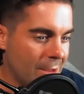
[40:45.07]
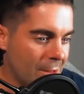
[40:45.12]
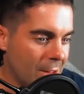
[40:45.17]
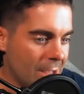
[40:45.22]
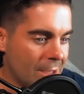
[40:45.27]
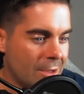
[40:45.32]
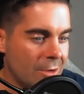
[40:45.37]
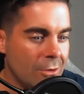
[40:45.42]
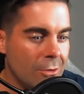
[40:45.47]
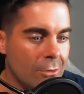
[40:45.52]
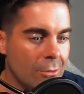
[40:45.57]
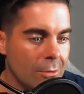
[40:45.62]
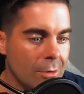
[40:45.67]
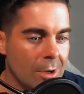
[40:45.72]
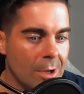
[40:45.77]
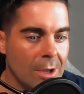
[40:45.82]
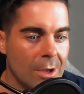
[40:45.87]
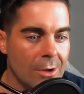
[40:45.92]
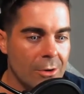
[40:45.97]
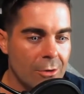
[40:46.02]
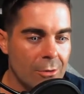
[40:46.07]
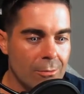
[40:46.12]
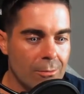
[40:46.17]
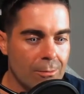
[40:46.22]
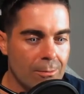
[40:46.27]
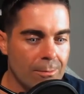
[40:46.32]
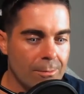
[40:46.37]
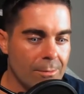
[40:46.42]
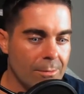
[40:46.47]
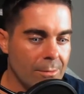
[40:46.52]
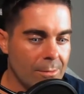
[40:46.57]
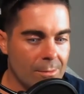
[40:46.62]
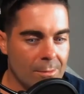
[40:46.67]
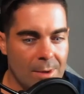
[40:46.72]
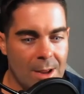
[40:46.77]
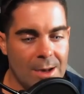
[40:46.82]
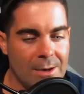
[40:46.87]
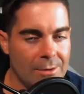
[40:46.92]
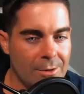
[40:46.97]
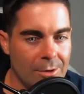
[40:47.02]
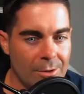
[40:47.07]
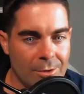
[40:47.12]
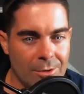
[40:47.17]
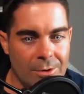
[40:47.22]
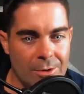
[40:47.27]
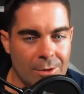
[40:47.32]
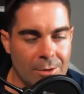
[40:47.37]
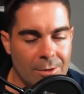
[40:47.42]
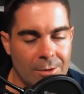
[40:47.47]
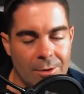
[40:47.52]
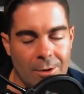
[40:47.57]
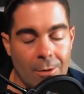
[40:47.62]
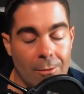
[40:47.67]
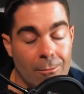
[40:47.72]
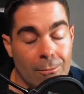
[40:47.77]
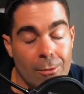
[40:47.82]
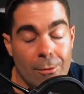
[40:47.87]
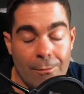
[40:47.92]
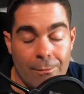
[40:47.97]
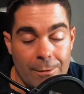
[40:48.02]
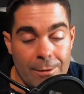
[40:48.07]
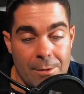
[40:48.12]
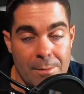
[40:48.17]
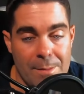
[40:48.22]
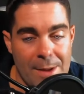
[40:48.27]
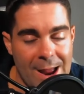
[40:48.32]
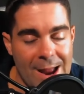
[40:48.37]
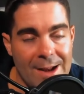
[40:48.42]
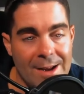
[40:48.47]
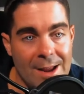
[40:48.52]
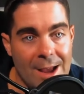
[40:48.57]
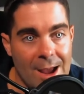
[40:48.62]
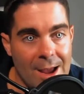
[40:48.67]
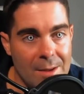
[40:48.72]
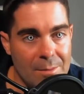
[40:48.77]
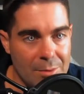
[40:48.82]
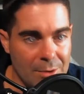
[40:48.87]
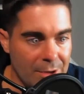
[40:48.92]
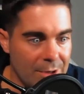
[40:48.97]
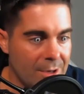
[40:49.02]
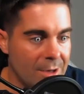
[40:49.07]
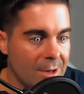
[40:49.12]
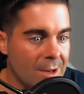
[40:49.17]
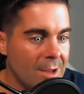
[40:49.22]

Like you I don't know, you don't root for the bad guy, but